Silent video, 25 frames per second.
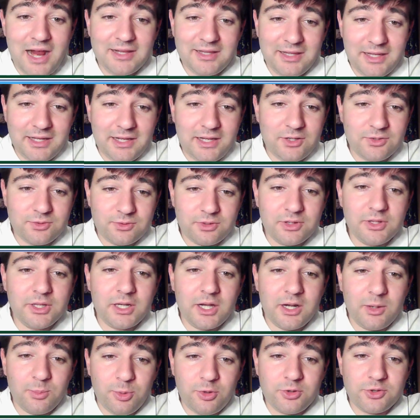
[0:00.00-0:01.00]
think he's really
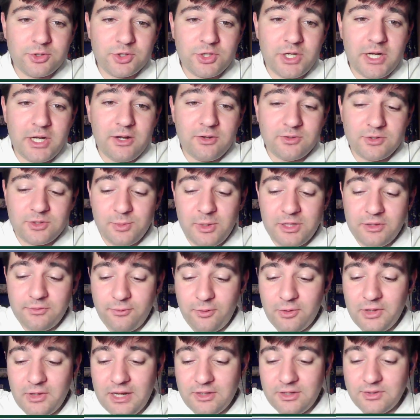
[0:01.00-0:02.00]
going to push Geno Smith
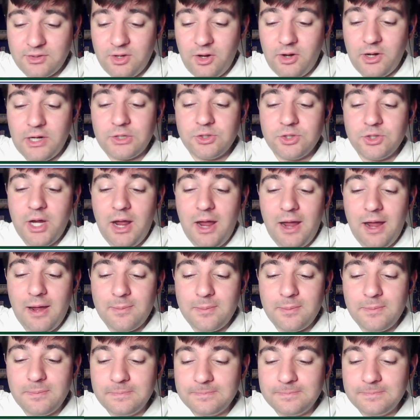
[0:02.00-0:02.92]
for that starting job.